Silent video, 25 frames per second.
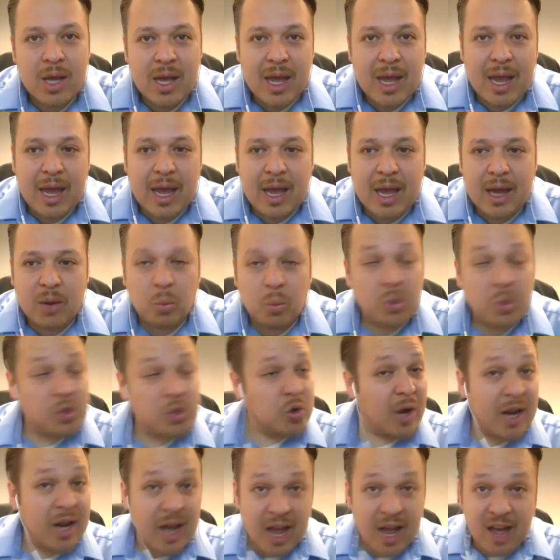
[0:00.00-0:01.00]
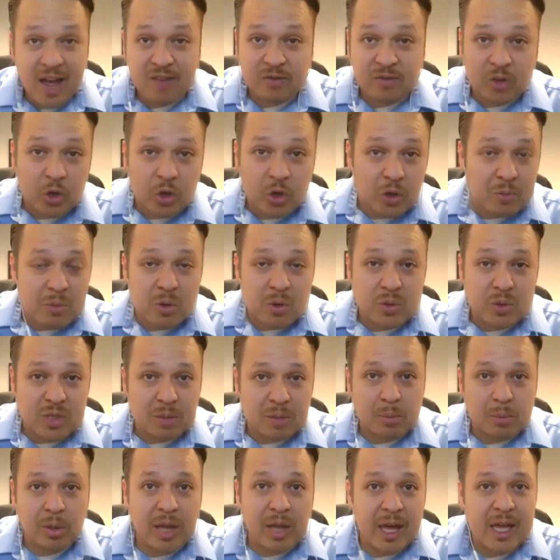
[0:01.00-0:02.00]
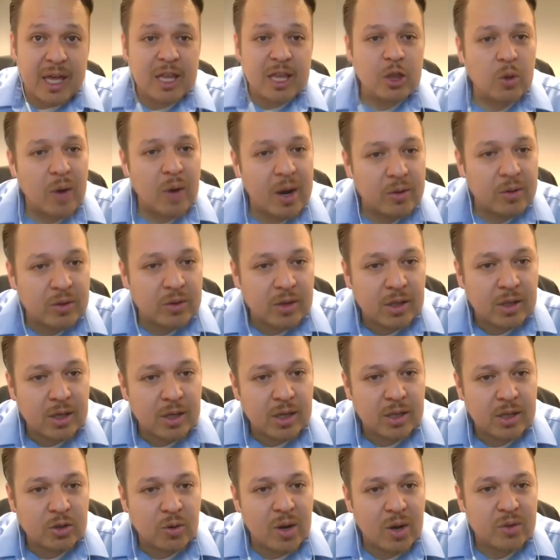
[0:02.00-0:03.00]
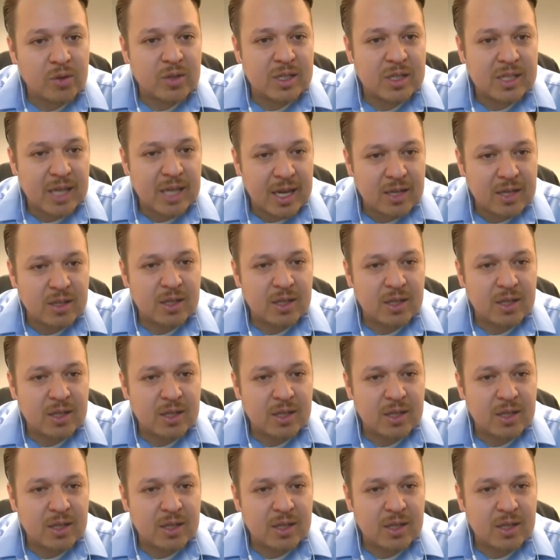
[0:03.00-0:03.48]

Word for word: And we try to have good music playing throughout the, throughout the that was, day.